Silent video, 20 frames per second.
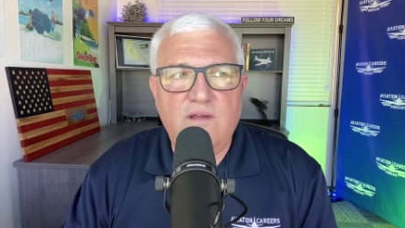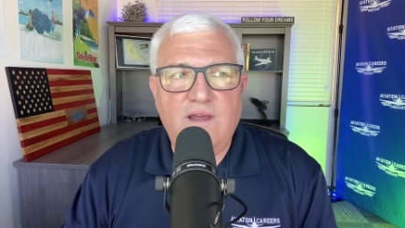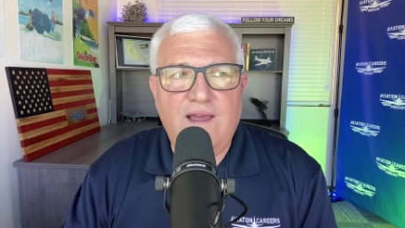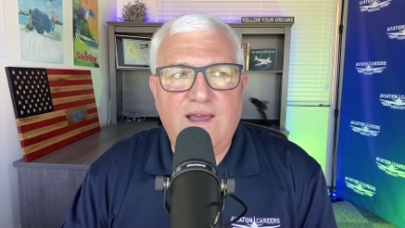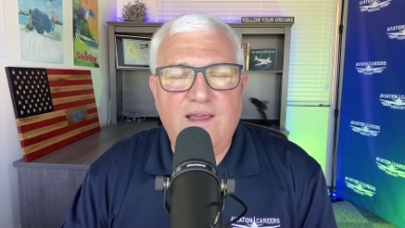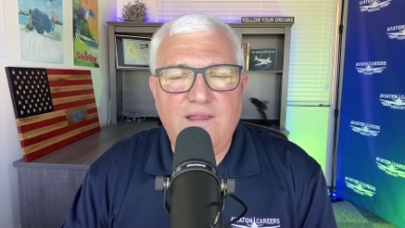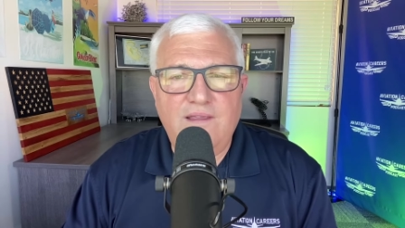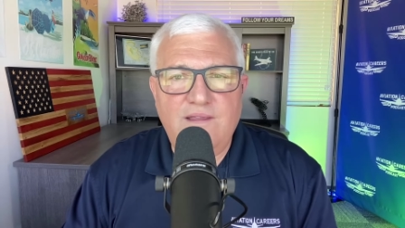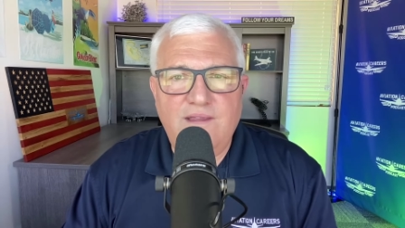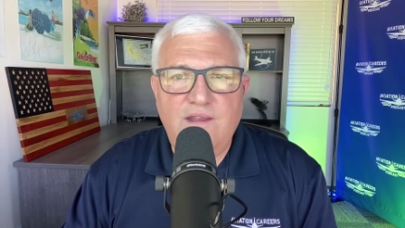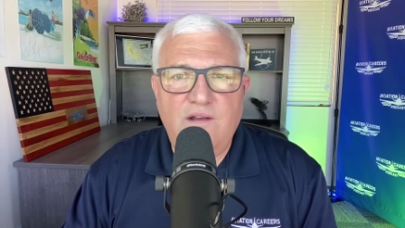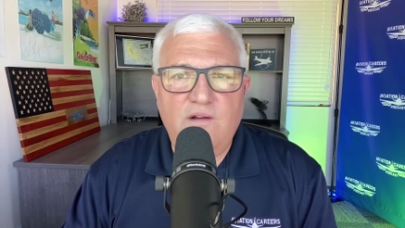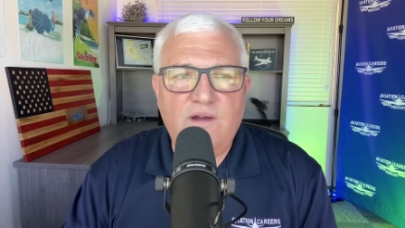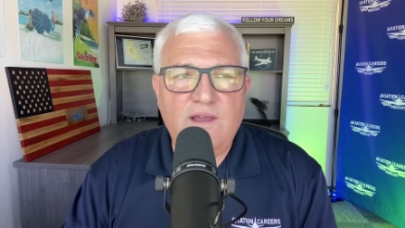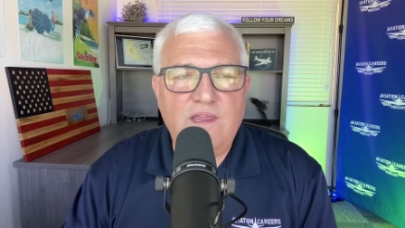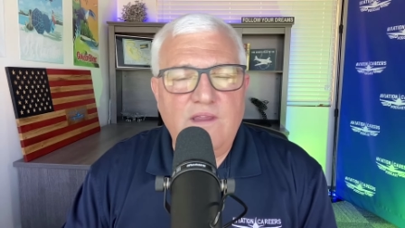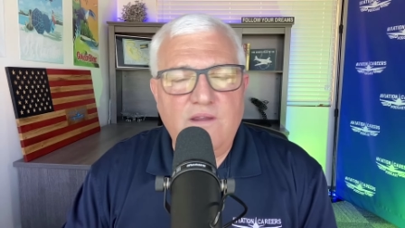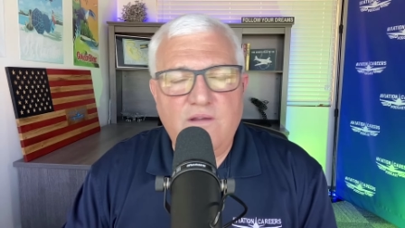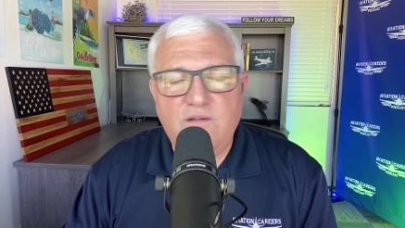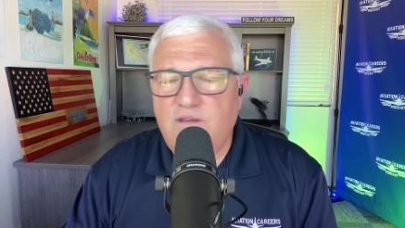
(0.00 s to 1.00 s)
I
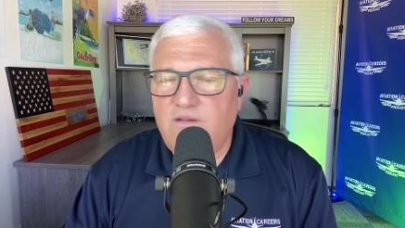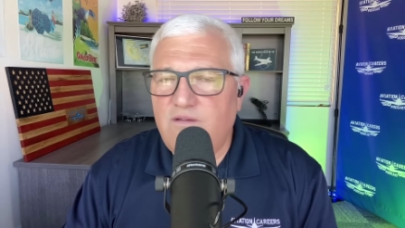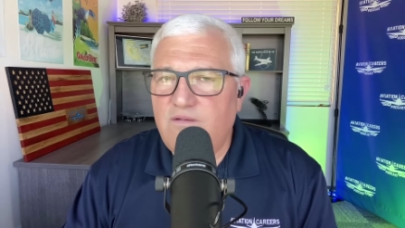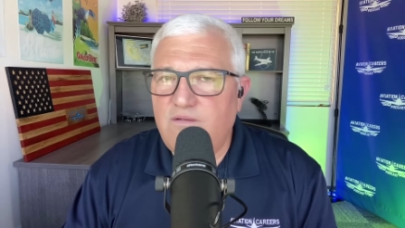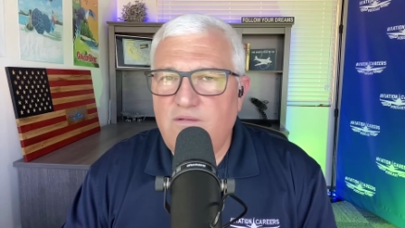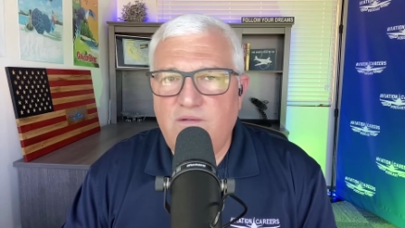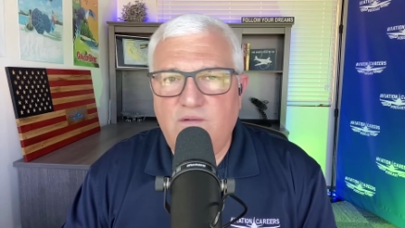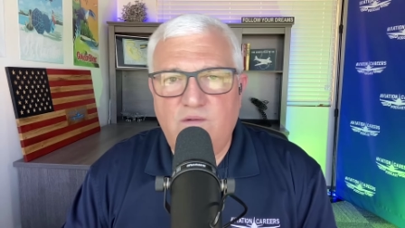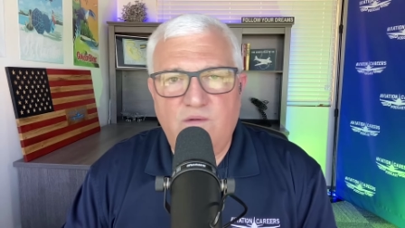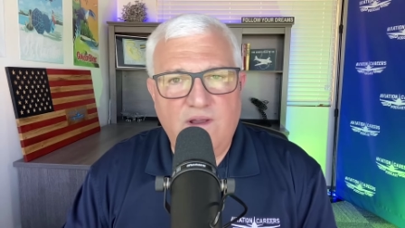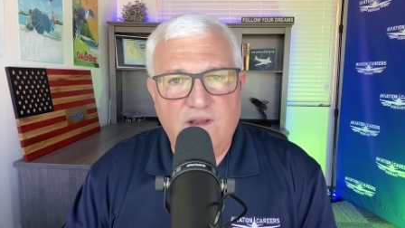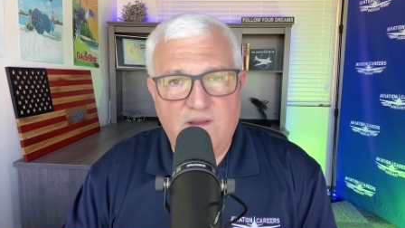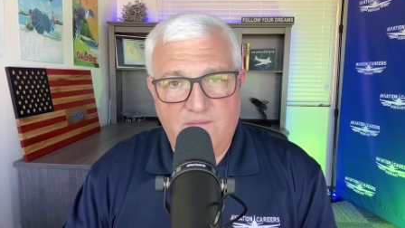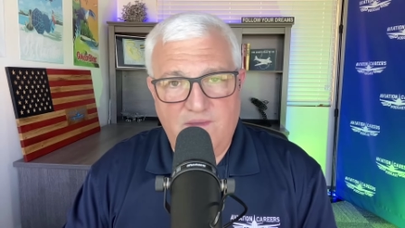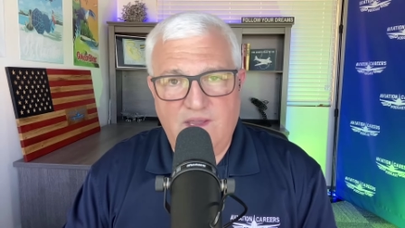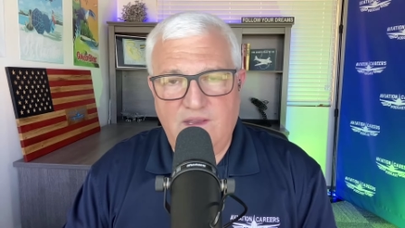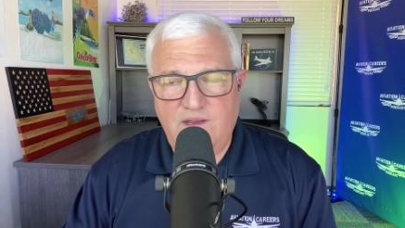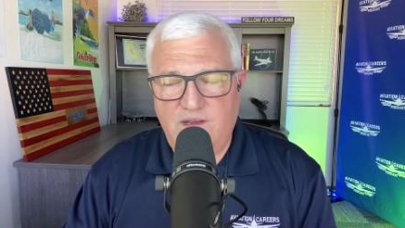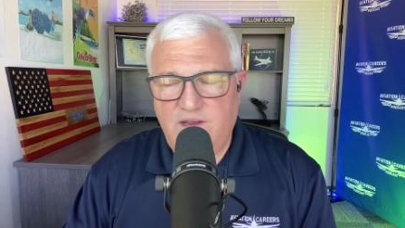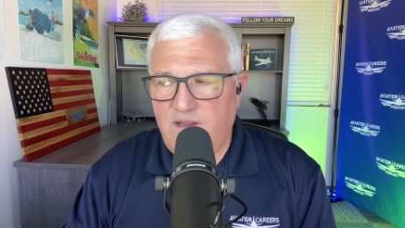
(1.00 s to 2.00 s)
hear this quite a
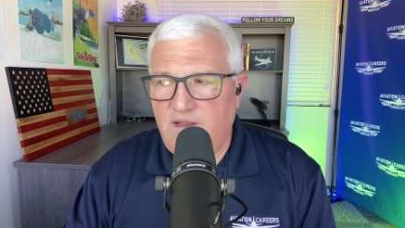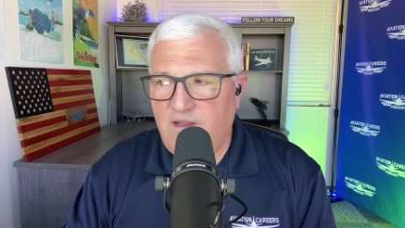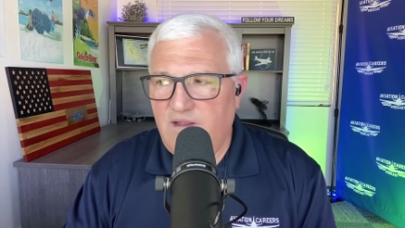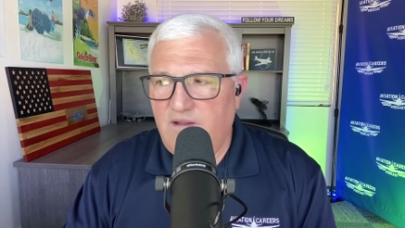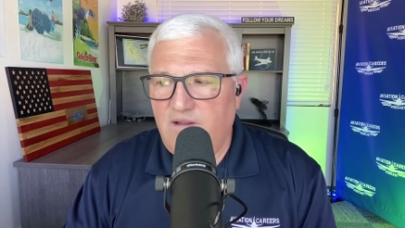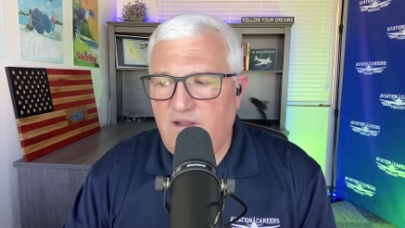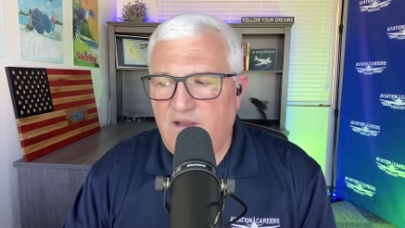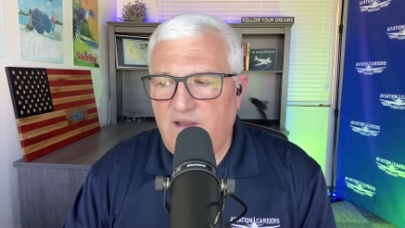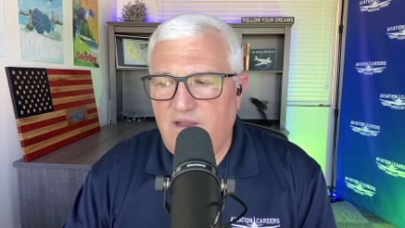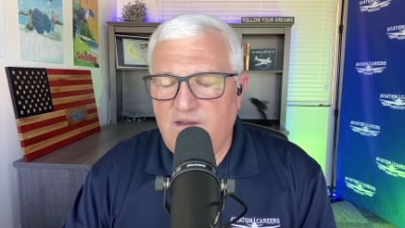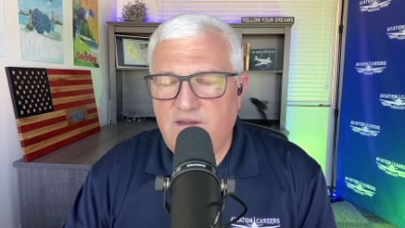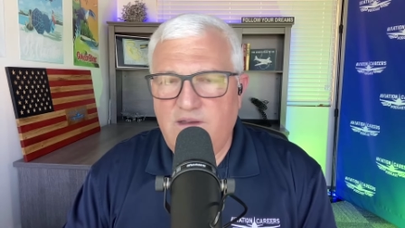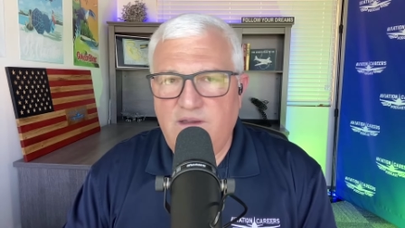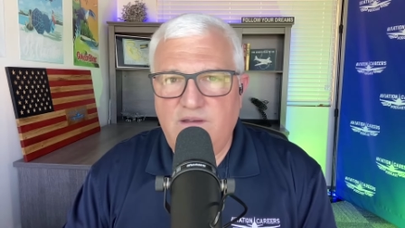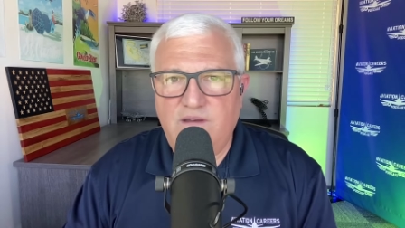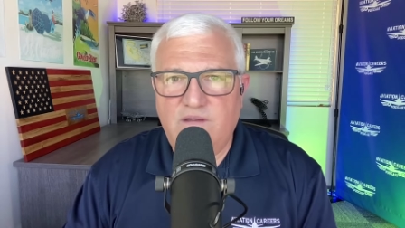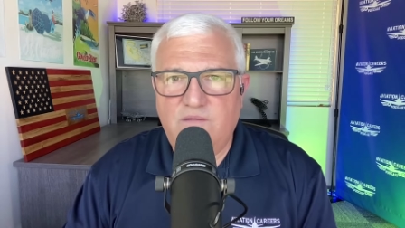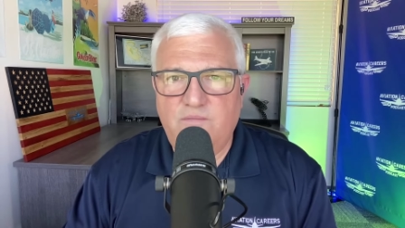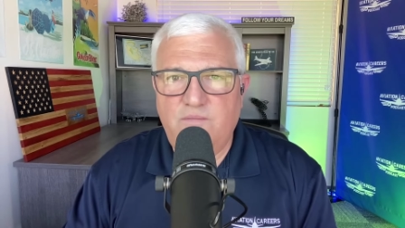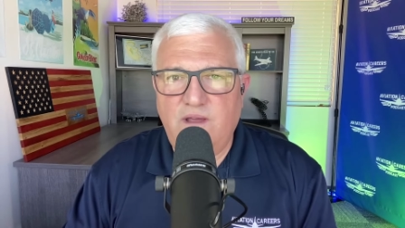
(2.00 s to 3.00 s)
bit, and I'd like to
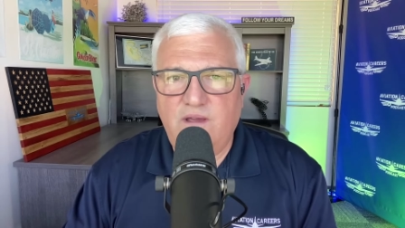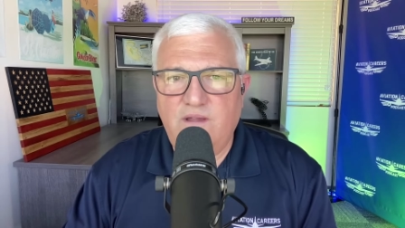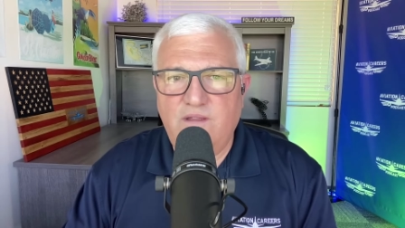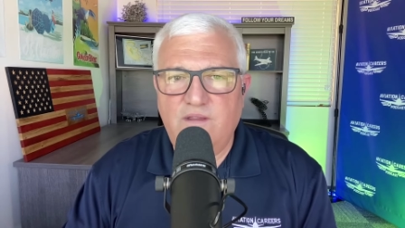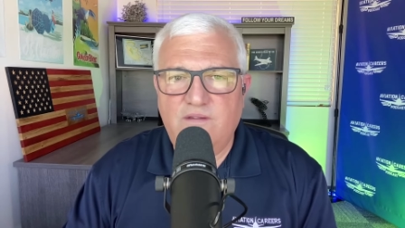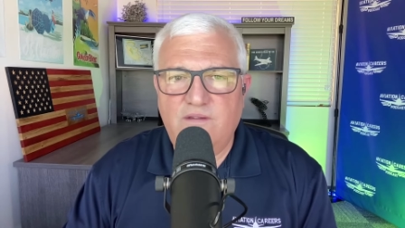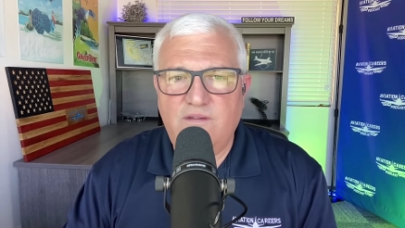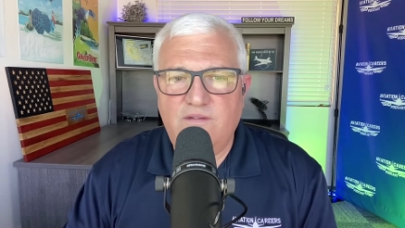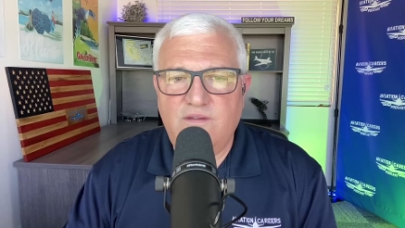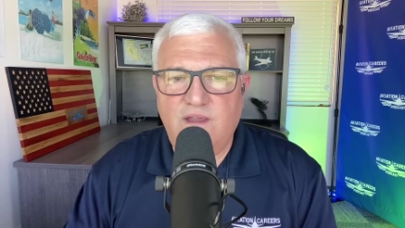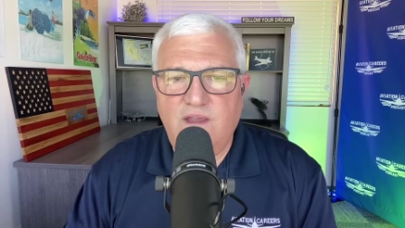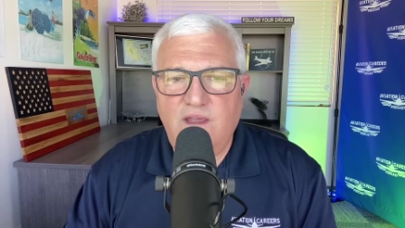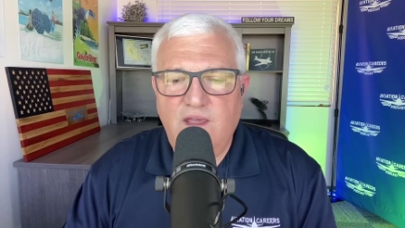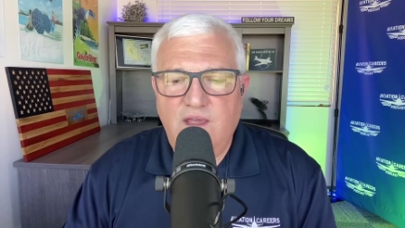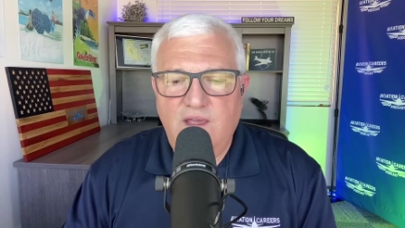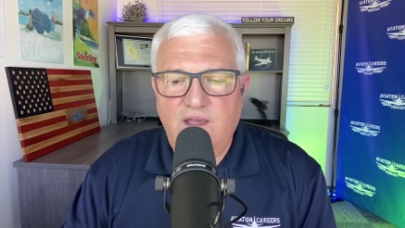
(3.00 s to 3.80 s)
dispel this, is that